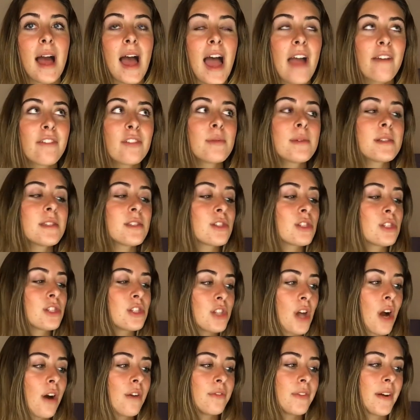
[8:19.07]
everyone's
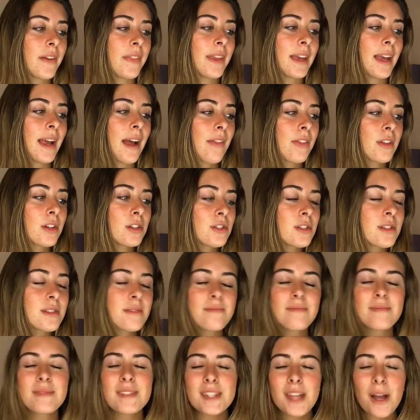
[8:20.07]
so friendly, and they're just
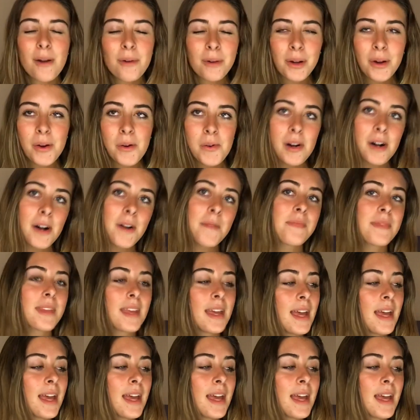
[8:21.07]
so cool.